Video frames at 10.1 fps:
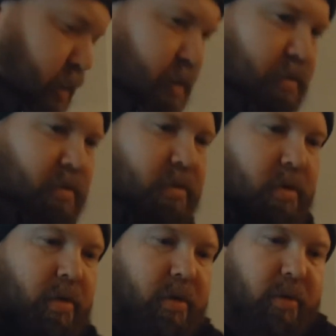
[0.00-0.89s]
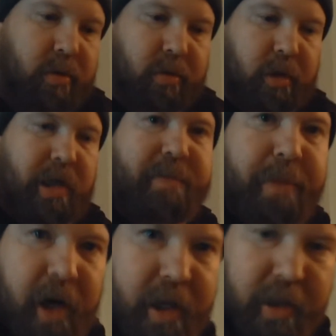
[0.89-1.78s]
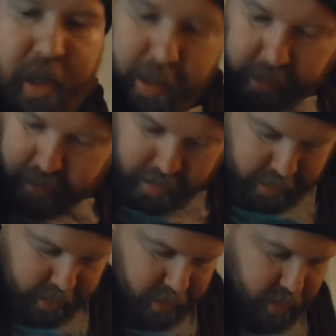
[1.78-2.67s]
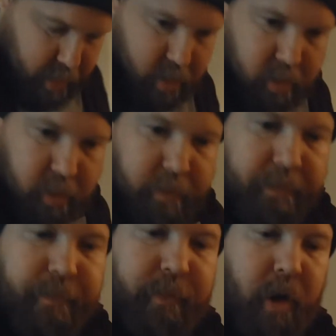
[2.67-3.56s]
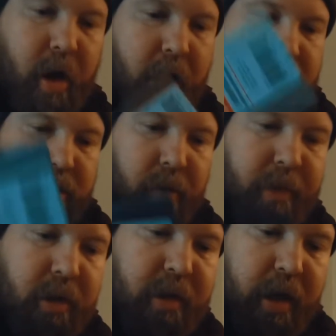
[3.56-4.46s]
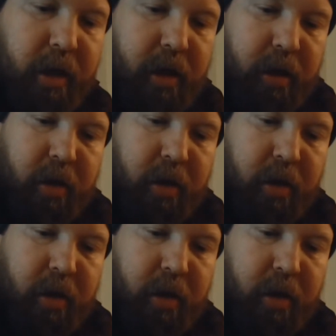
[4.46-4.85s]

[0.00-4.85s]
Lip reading: Ooh, it's putty-like. Alright, so I'm going to take a...